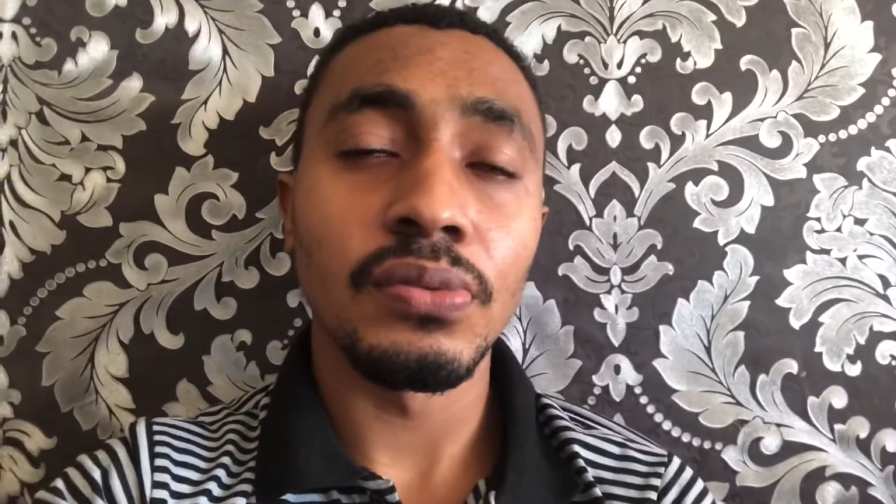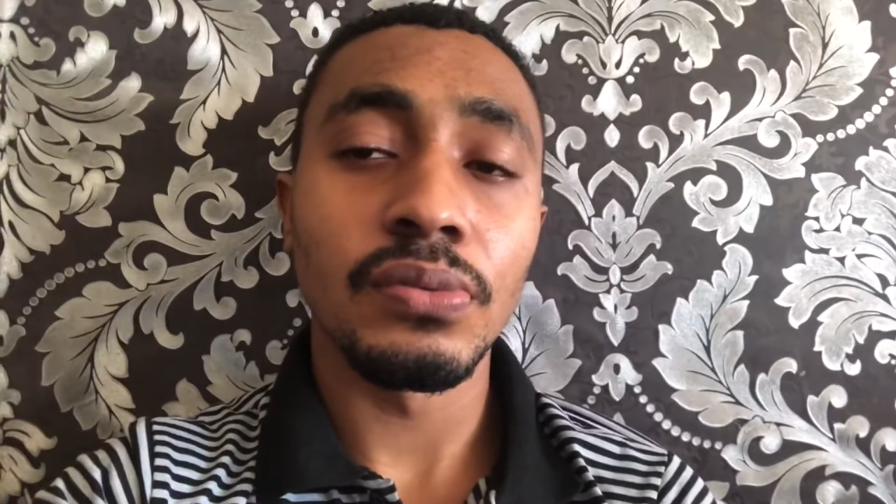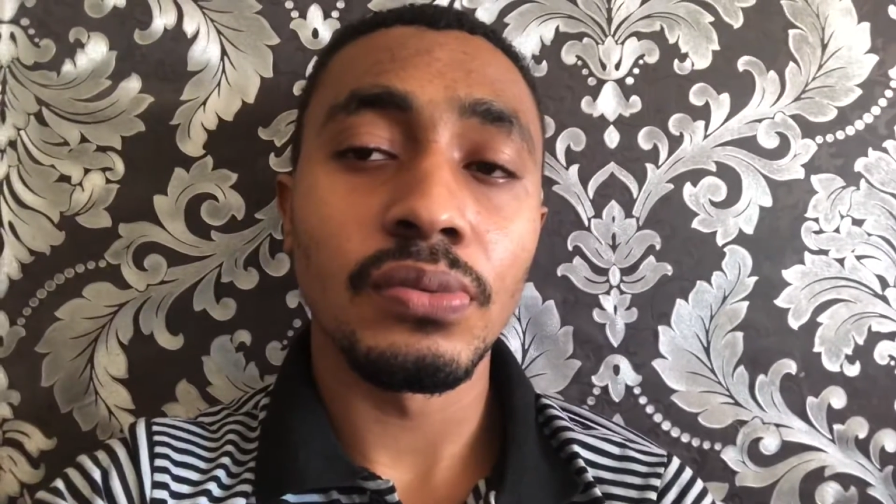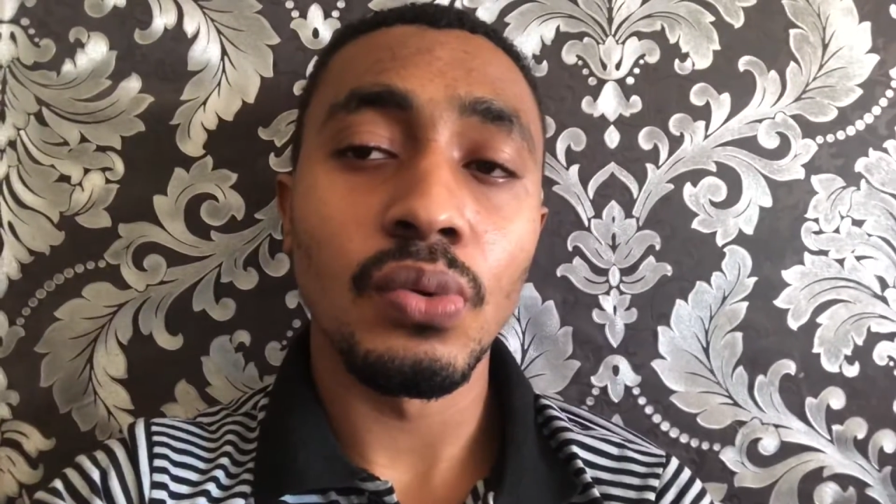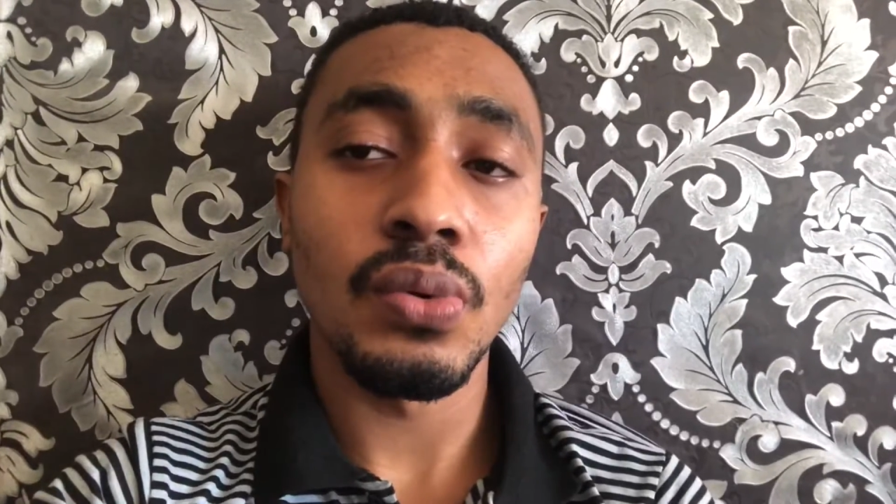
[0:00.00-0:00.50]

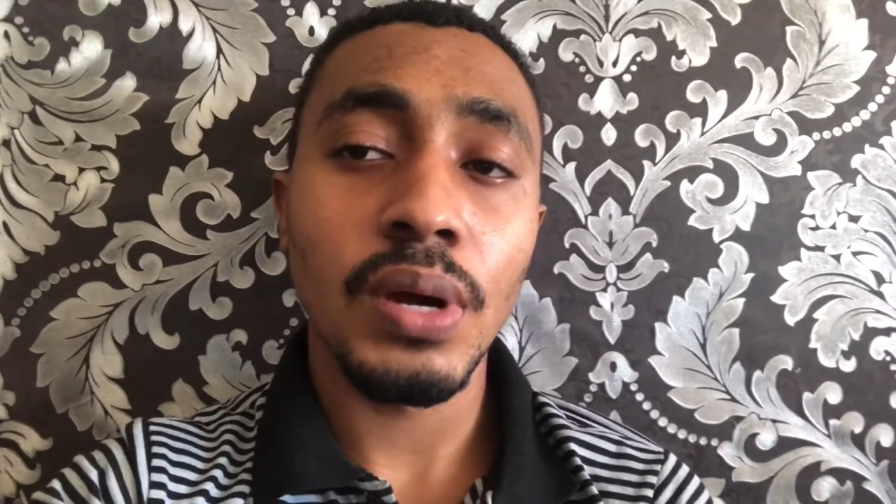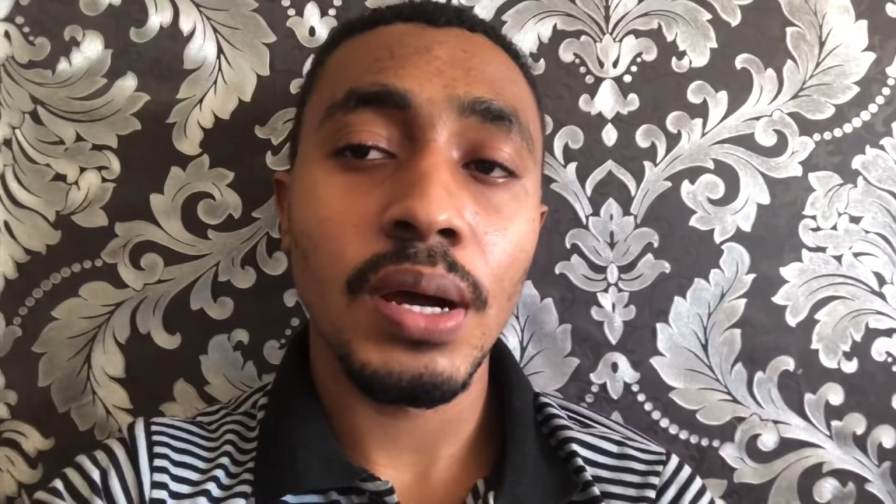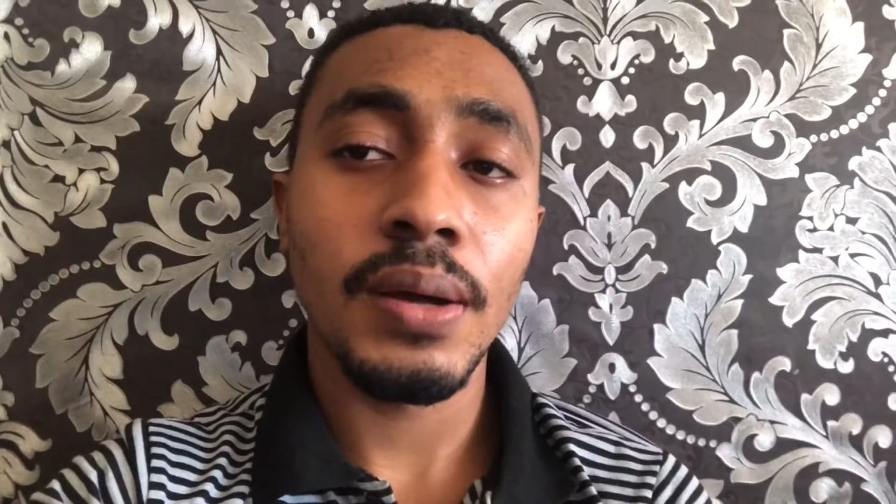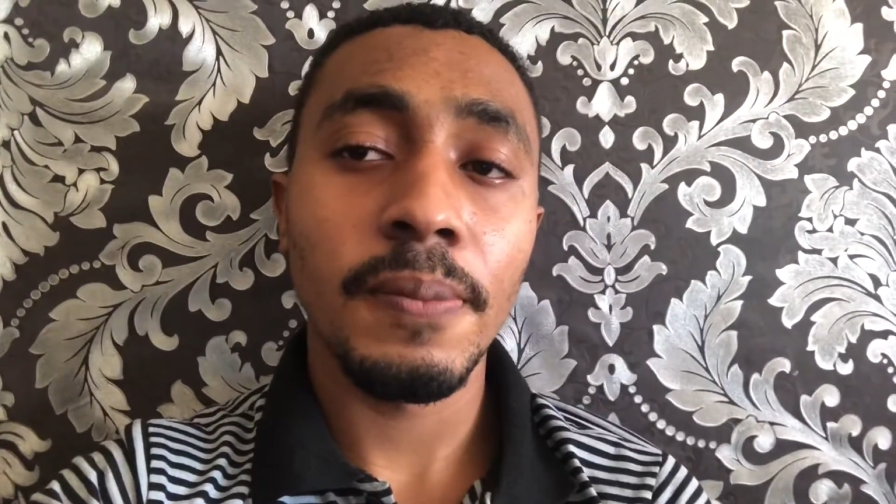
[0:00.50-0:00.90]
unga